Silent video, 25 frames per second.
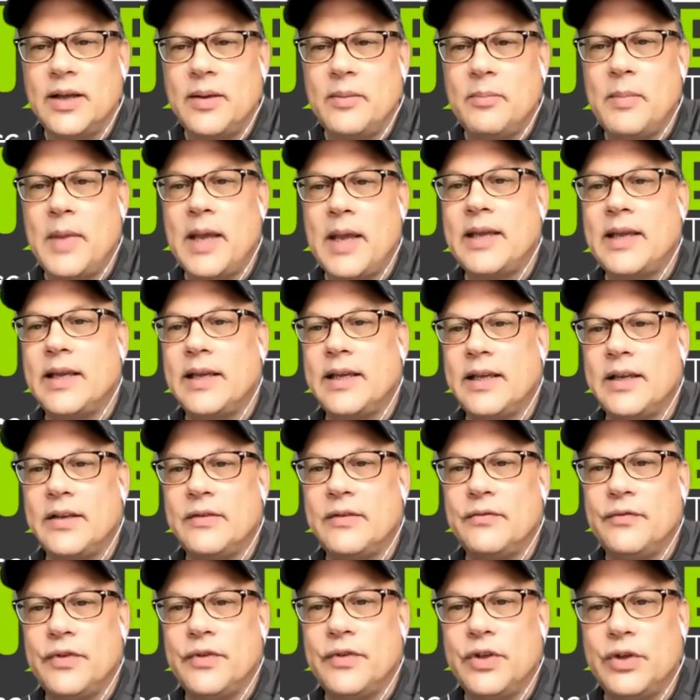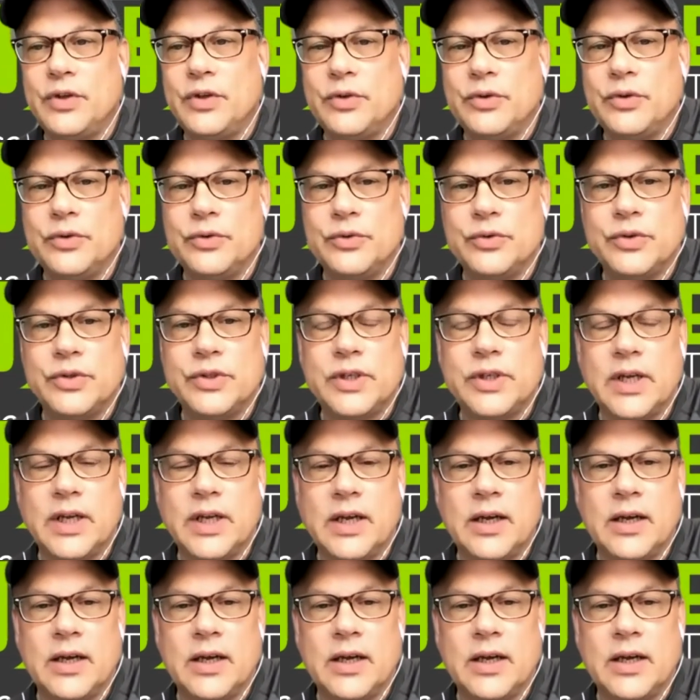making infused